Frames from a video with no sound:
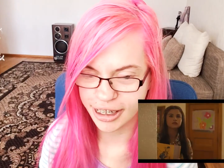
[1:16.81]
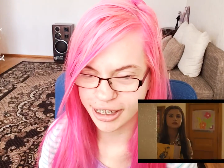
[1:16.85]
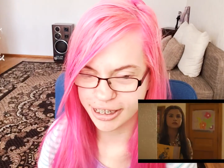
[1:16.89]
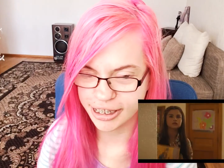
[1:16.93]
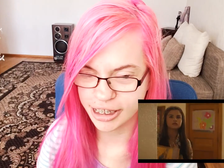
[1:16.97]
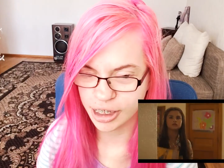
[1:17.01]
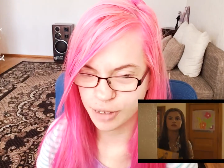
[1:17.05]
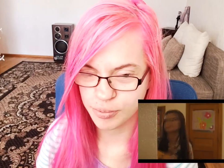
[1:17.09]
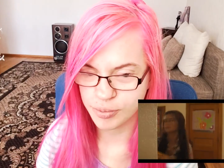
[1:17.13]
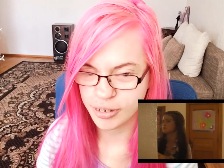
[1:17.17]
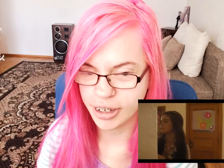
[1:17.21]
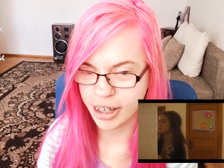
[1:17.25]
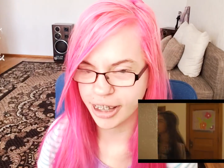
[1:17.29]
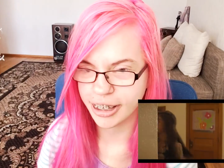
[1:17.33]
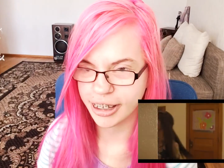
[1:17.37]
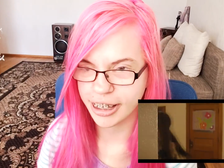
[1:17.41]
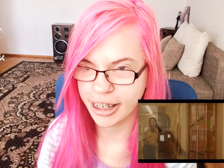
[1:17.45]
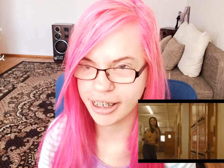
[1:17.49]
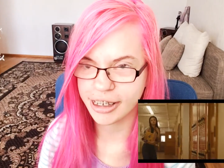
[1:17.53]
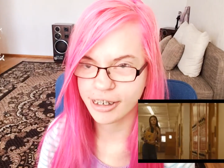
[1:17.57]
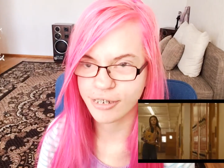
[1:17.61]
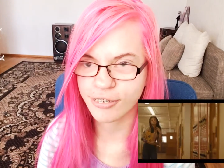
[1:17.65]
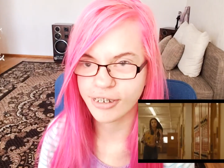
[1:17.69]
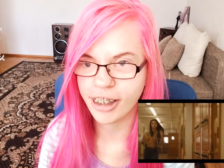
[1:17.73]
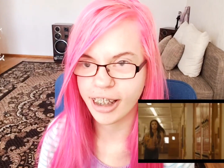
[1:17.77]
except, like,
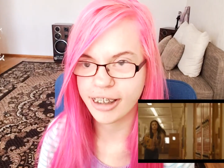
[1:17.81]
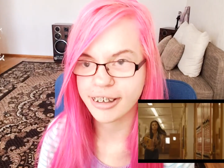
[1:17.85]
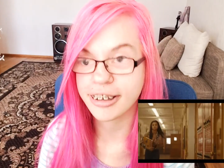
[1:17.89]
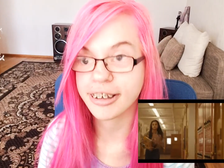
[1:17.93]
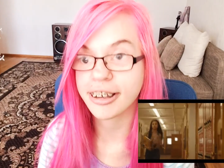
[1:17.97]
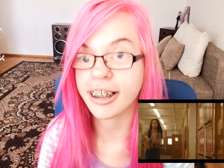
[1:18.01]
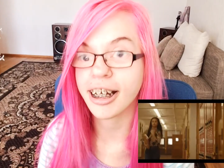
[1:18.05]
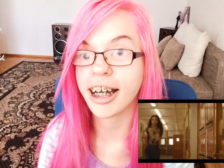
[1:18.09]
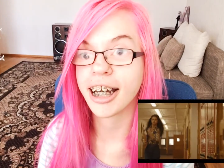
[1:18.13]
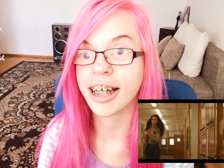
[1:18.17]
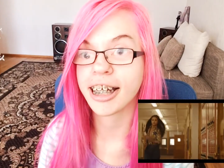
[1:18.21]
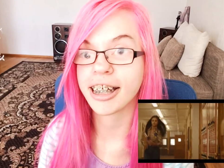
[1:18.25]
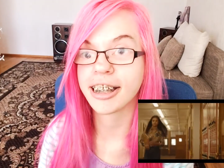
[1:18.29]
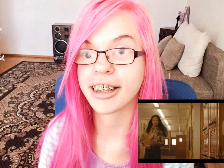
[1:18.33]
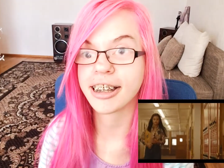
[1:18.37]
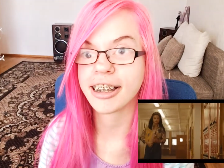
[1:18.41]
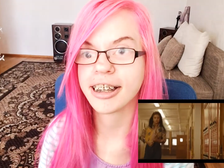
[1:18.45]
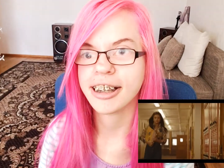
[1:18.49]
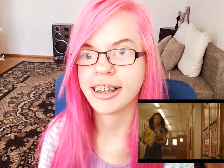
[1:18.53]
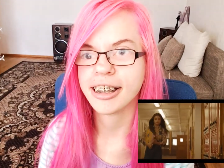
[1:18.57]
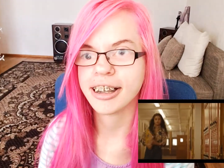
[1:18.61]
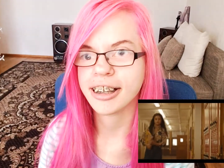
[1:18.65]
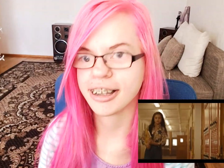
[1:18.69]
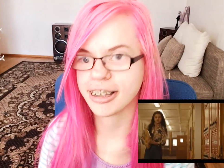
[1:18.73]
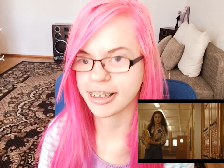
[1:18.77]
I know that the guy
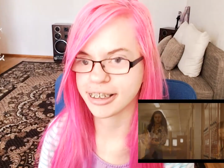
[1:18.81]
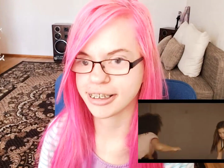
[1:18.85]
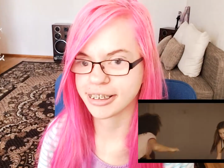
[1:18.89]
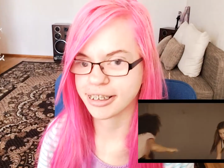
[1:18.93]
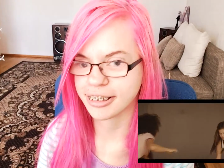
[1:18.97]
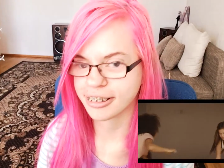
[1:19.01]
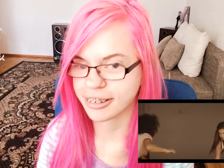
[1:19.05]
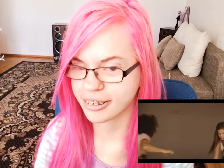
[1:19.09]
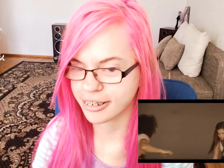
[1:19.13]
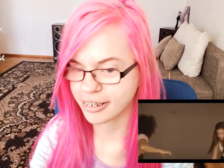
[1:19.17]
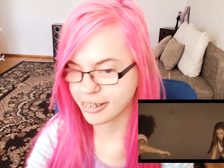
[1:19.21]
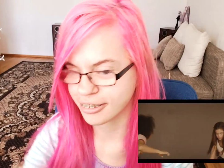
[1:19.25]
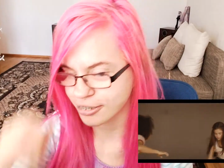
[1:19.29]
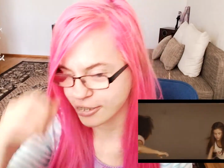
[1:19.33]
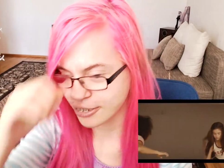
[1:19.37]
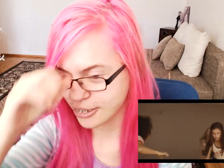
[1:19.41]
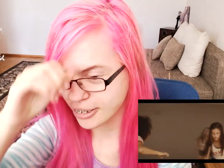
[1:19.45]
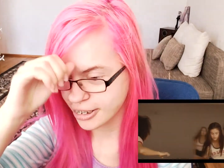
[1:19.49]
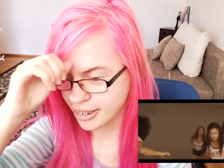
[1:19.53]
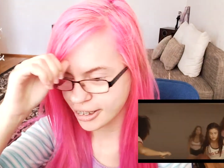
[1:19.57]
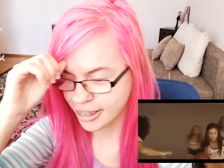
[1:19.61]
is her.